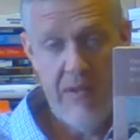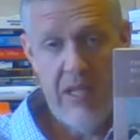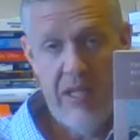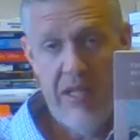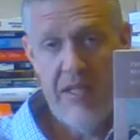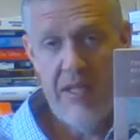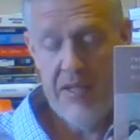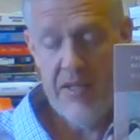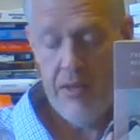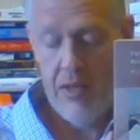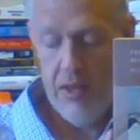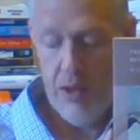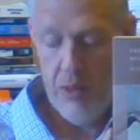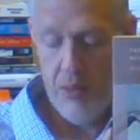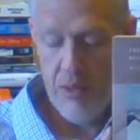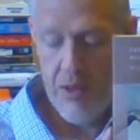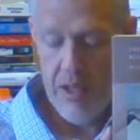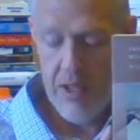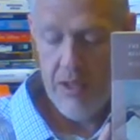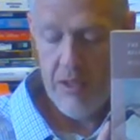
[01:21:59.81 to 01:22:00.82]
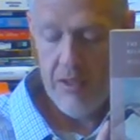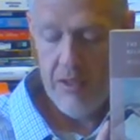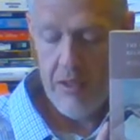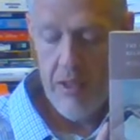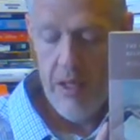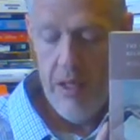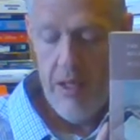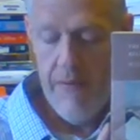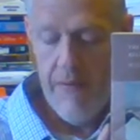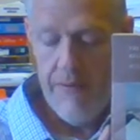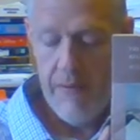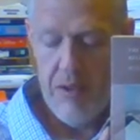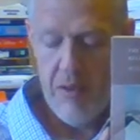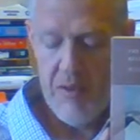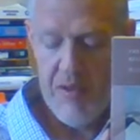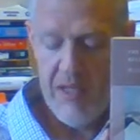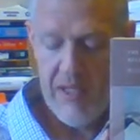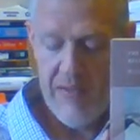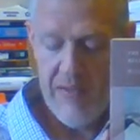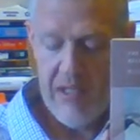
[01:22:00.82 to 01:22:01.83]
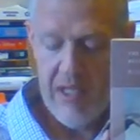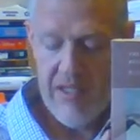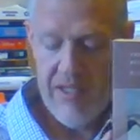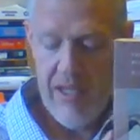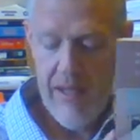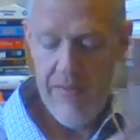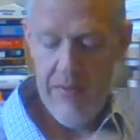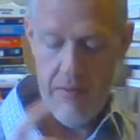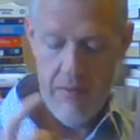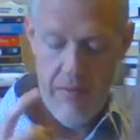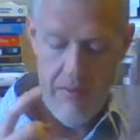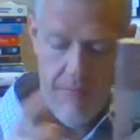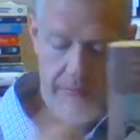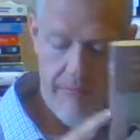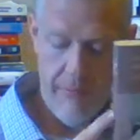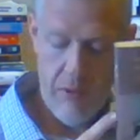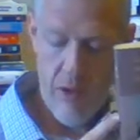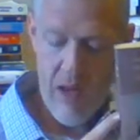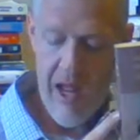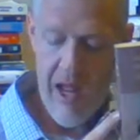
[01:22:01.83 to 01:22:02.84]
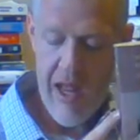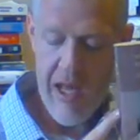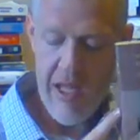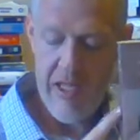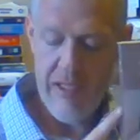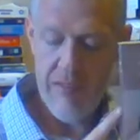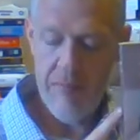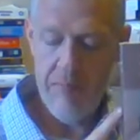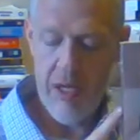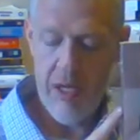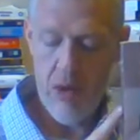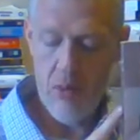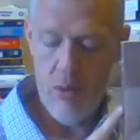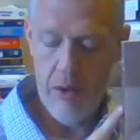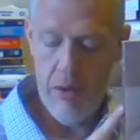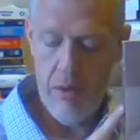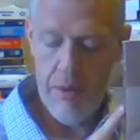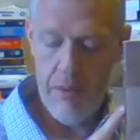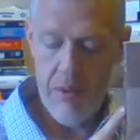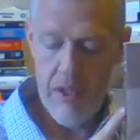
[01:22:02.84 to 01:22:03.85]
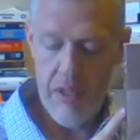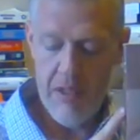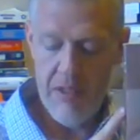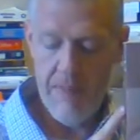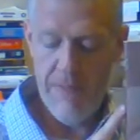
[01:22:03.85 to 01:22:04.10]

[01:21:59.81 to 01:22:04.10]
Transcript: fifty-six during the readings. Footnote six fifty-seven, Varieties, page one oh three.